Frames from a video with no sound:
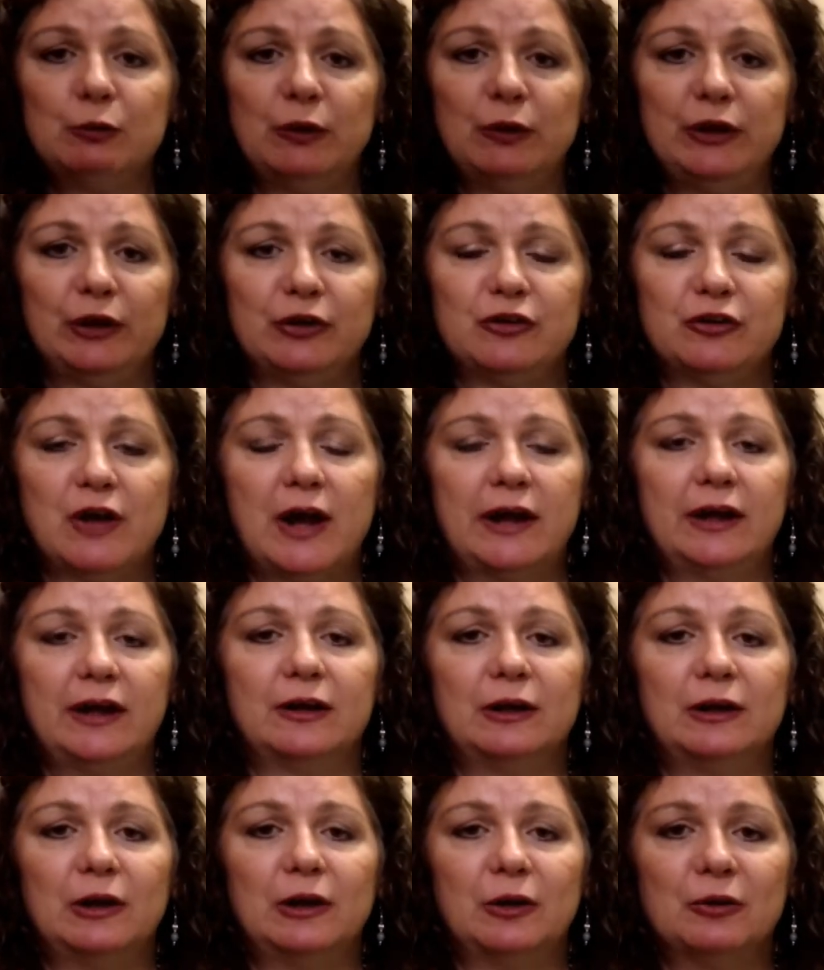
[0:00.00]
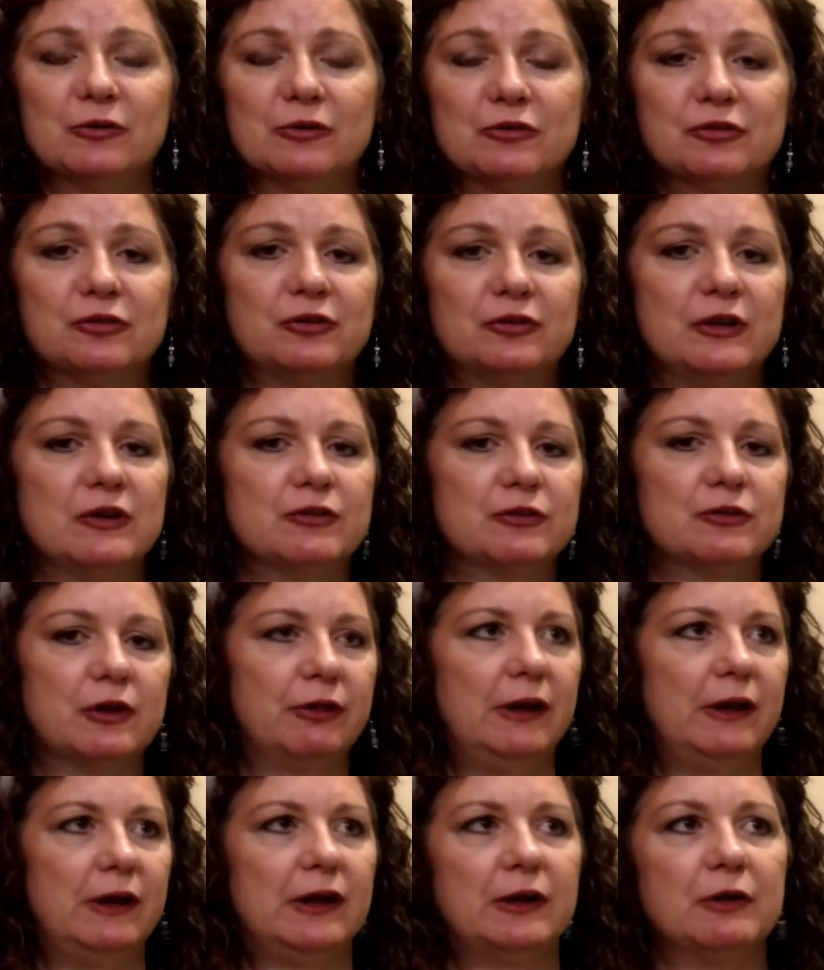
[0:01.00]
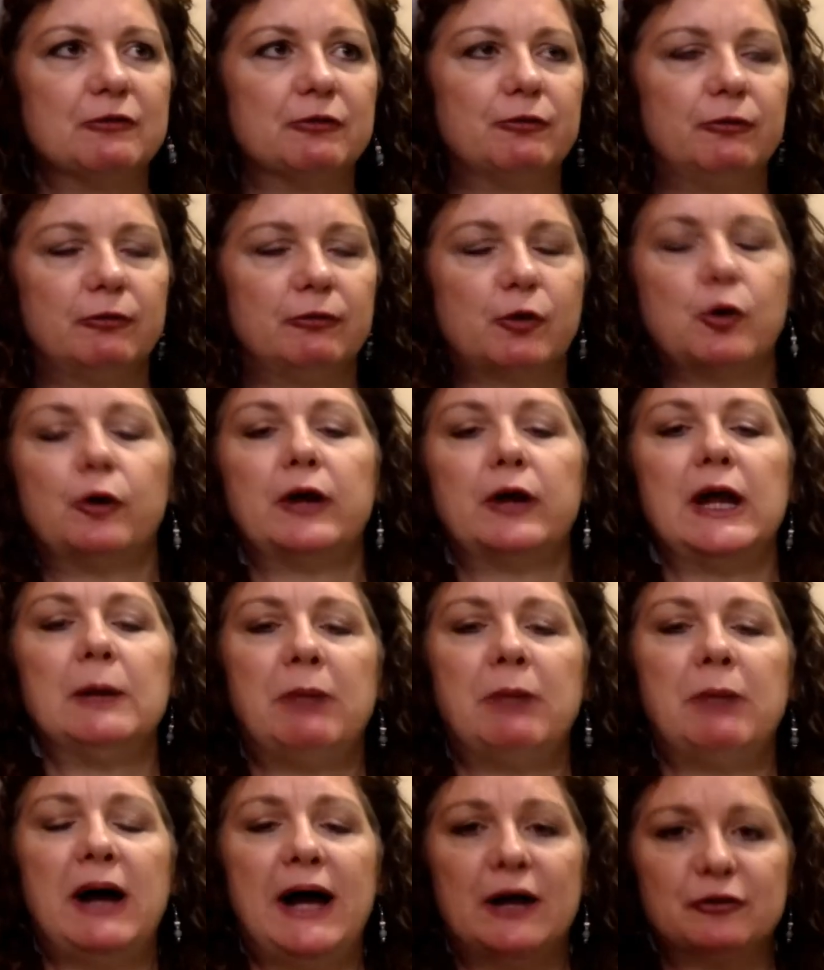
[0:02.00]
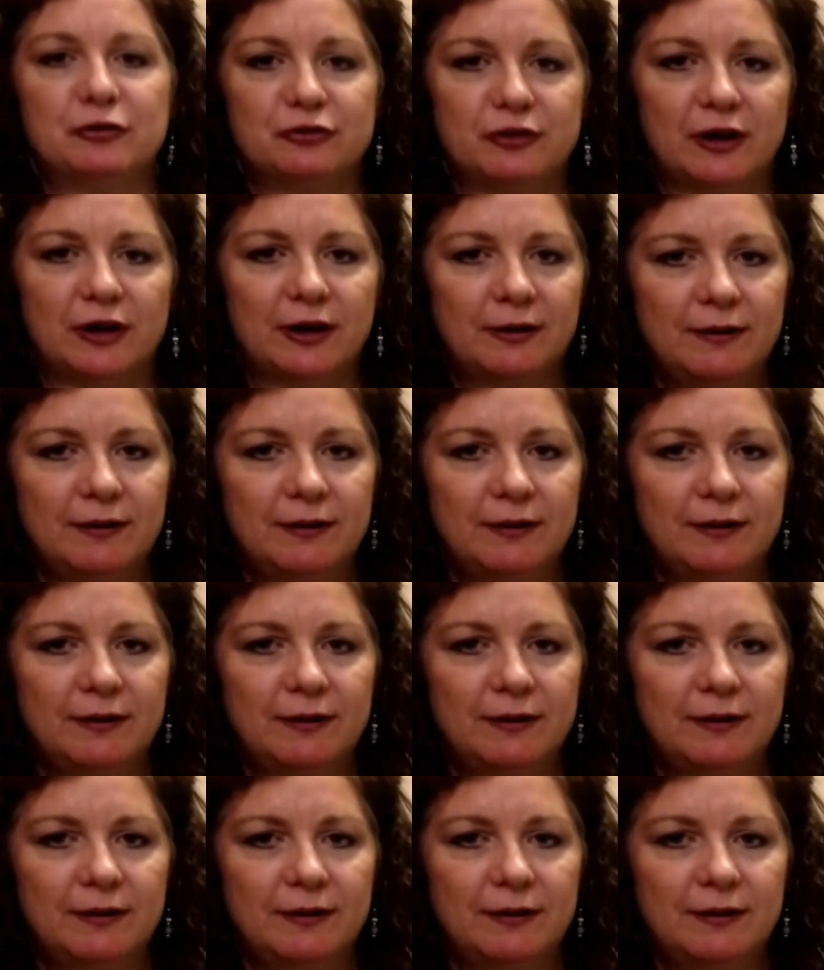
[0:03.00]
when you're dyeing clothes is to think of cooking pasta.